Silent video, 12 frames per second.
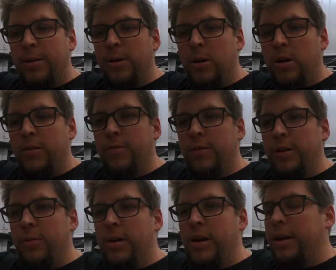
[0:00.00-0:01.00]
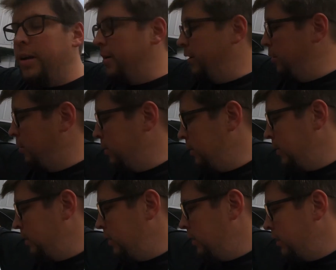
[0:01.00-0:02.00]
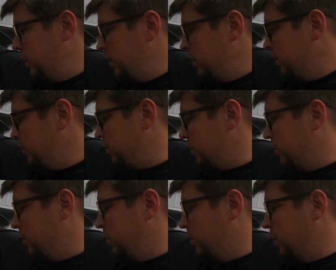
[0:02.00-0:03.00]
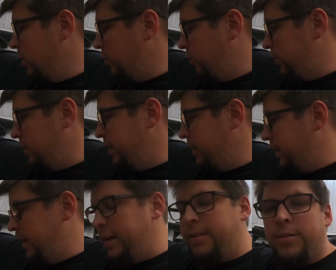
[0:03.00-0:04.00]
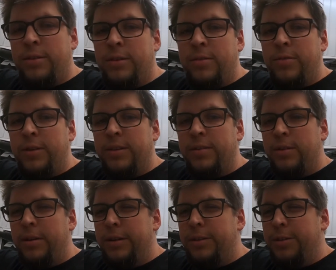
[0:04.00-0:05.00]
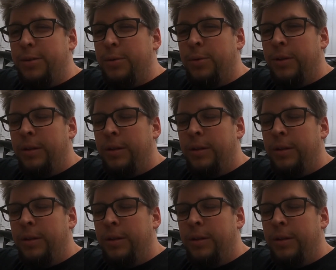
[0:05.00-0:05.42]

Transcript: off Rock Auto. So hopefully that fixes our issue.